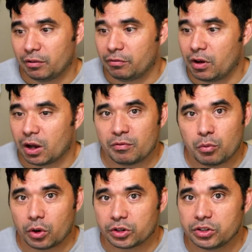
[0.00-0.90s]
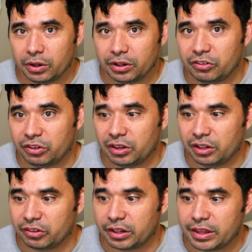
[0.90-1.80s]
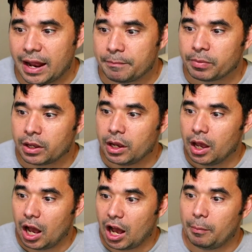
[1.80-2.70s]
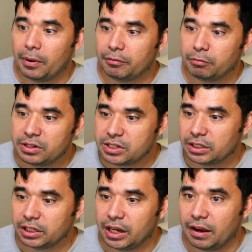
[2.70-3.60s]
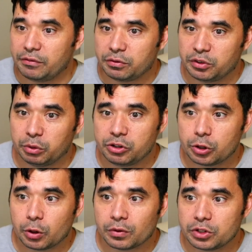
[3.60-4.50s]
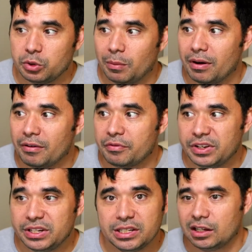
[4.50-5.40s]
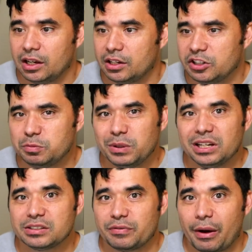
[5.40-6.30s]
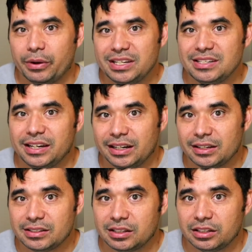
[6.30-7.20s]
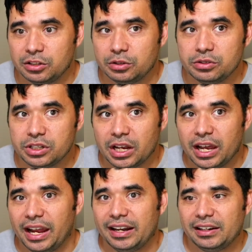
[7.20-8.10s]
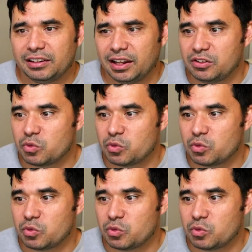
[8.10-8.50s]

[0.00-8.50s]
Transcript: fog of war, tokens, and things like that. But recently I've switched over to Above VTT just because of how easy it is to use, and it takes